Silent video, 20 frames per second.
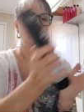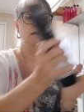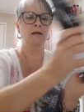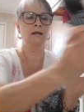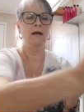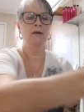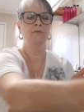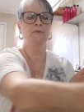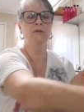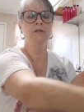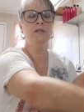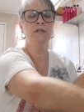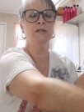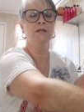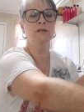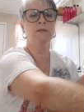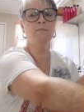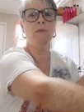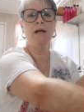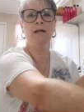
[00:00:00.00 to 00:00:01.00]
Now this
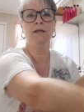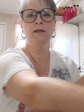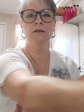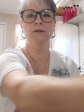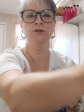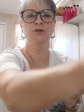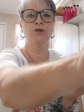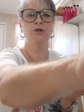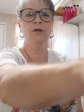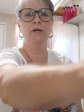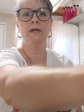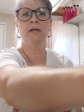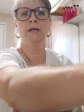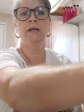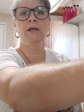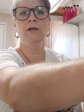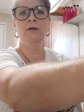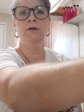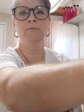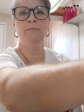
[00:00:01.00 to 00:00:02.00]
is my little trick
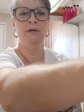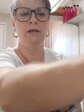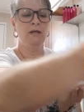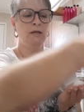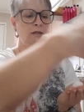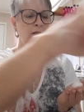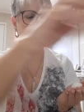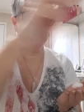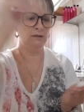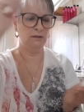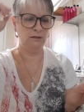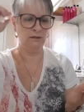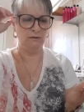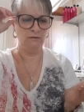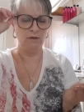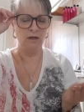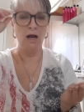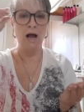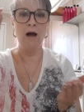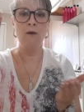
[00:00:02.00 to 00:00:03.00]
here because
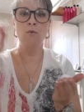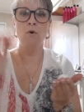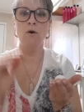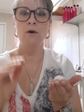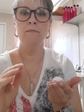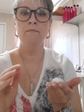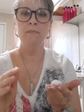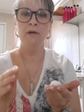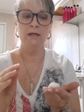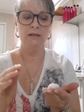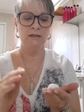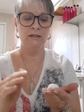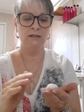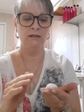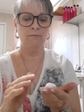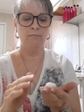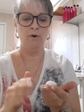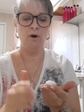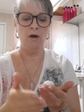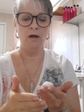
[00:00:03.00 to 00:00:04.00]
I want to mix the
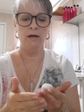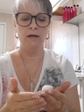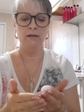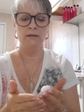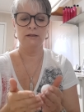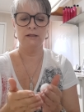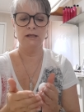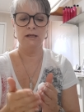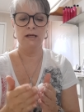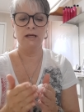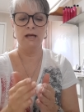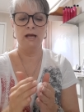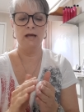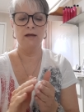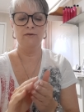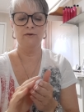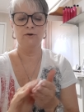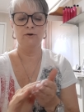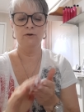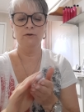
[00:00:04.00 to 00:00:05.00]
product
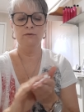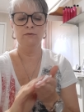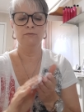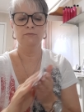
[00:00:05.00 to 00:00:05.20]
together,